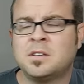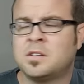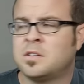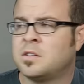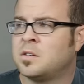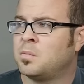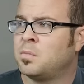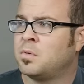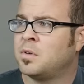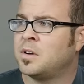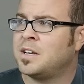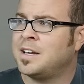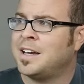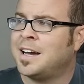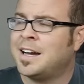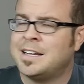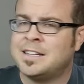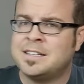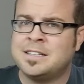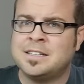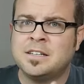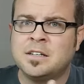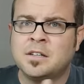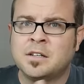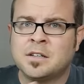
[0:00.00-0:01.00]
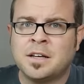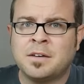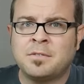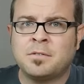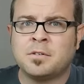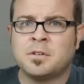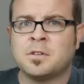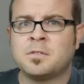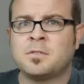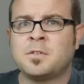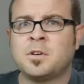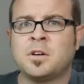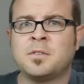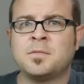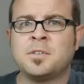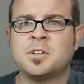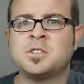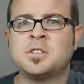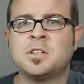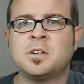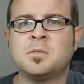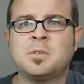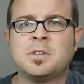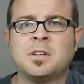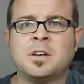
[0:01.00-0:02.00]
It's a pretty ideal level of
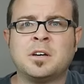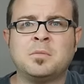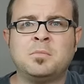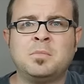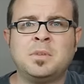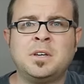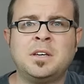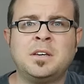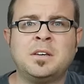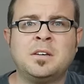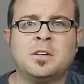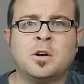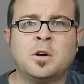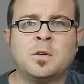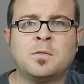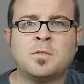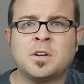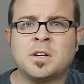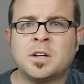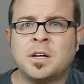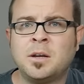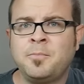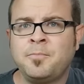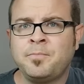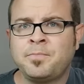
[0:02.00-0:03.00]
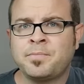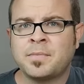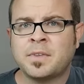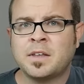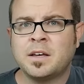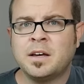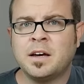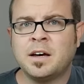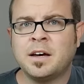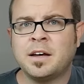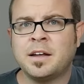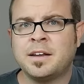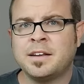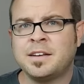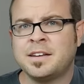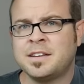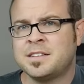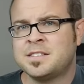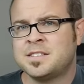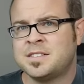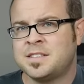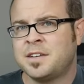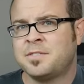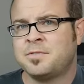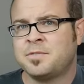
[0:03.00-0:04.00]
curvature without being overdone. Uh, it
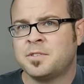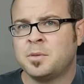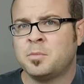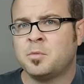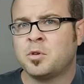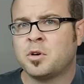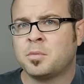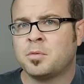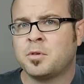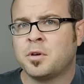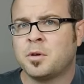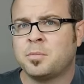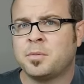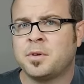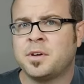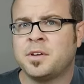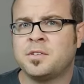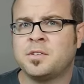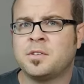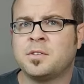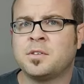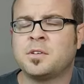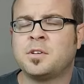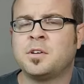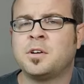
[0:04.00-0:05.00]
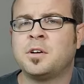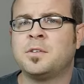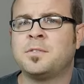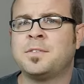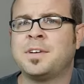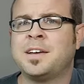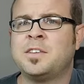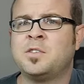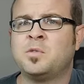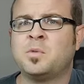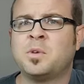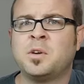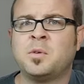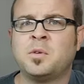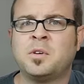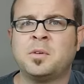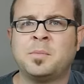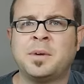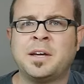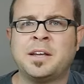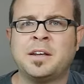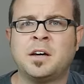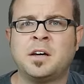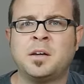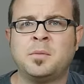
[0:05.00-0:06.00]
is definitely more appropriate to curve a twenty-one
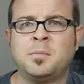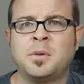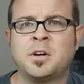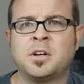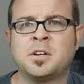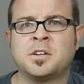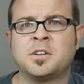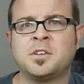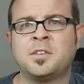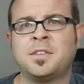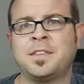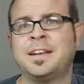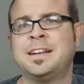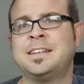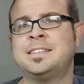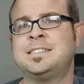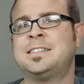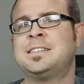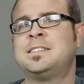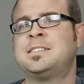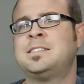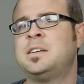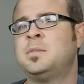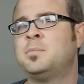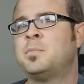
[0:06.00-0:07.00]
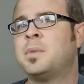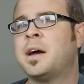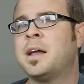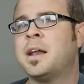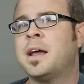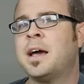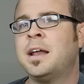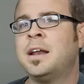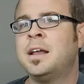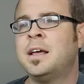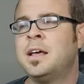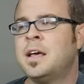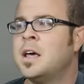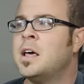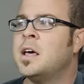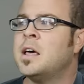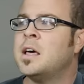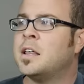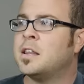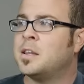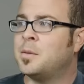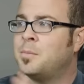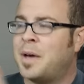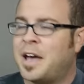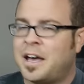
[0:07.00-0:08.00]
by nine monitor than a sixteen by nine.
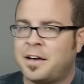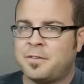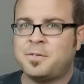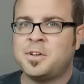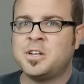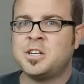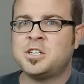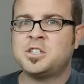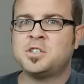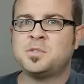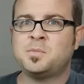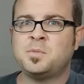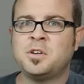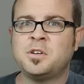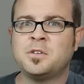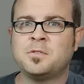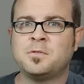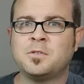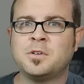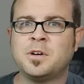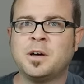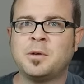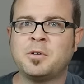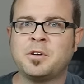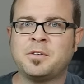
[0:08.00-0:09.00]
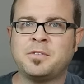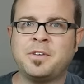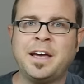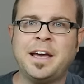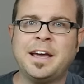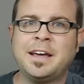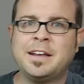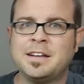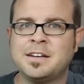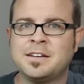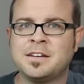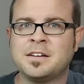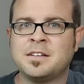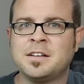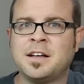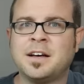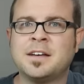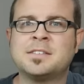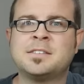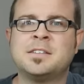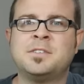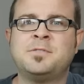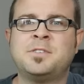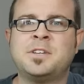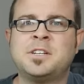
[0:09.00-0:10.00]
The matte finish is beautiful. I would have hated a
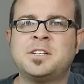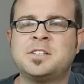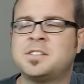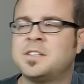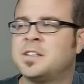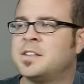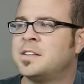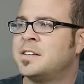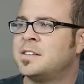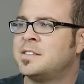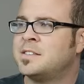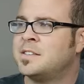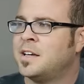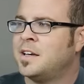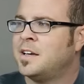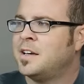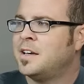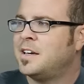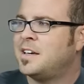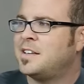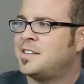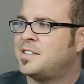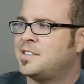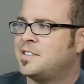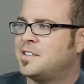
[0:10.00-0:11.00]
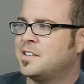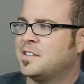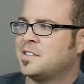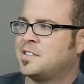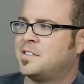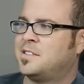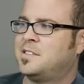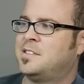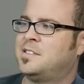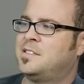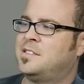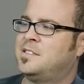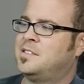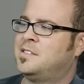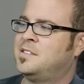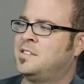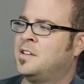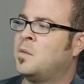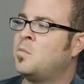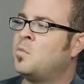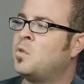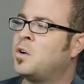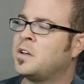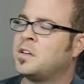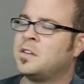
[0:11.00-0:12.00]
glossy finish on this. It's still
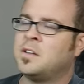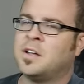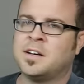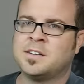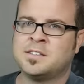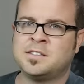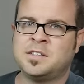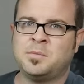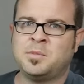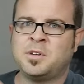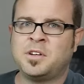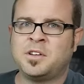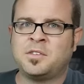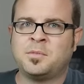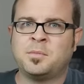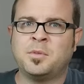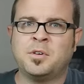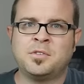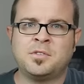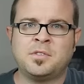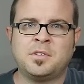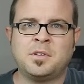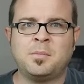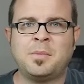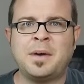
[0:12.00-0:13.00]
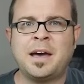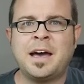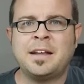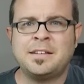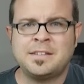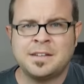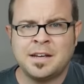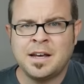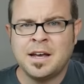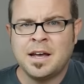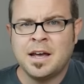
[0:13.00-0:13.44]
somewhat glossy, but it's mostly matte.